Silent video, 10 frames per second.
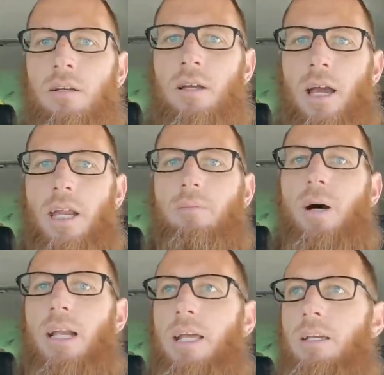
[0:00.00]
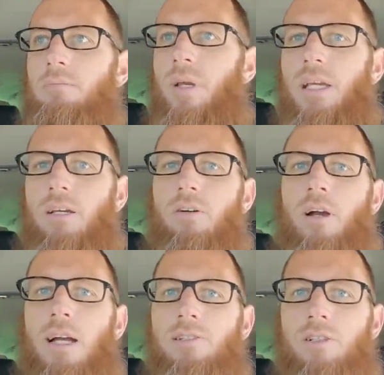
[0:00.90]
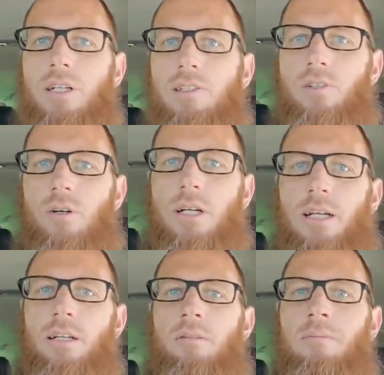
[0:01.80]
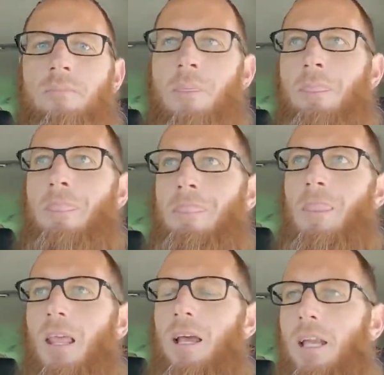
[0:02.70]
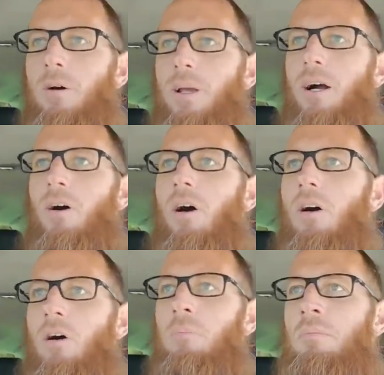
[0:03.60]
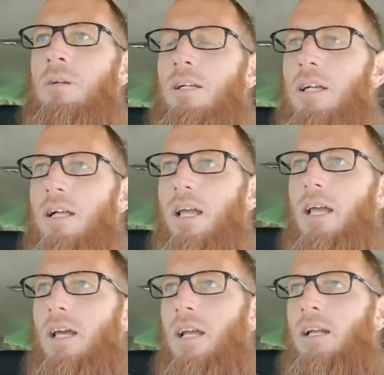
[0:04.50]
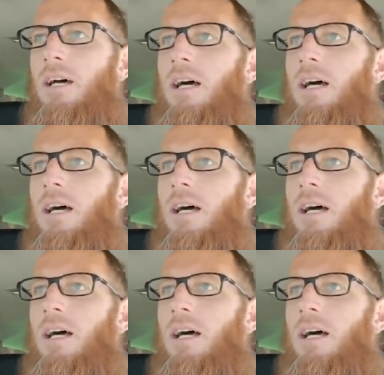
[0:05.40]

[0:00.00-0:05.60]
anybody being harassed or extorted, and then we go home, and